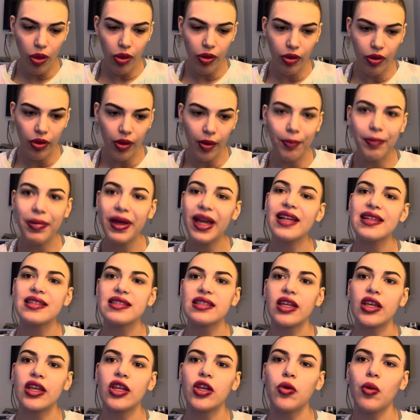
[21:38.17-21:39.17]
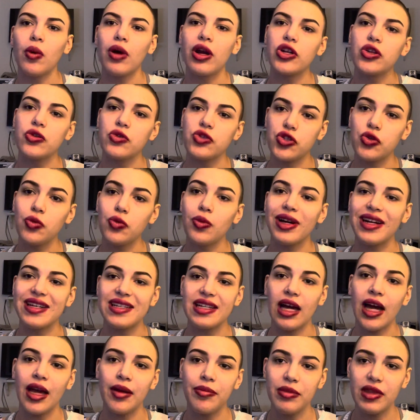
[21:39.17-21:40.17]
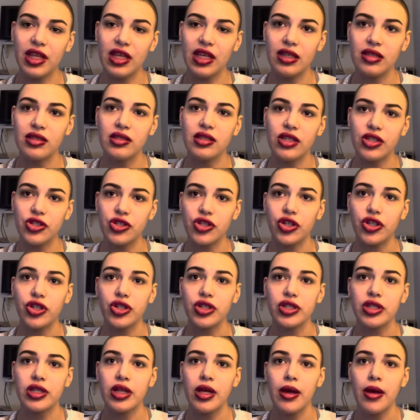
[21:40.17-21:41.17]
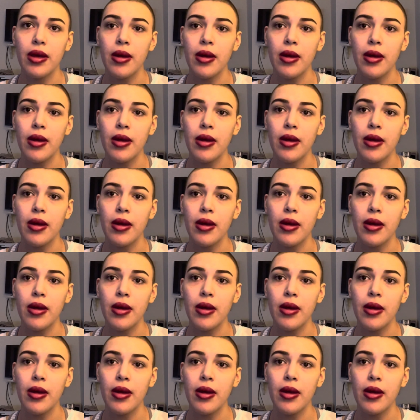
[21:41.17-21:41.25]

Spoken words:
the biggest thing you want to do is you want to time these seizures,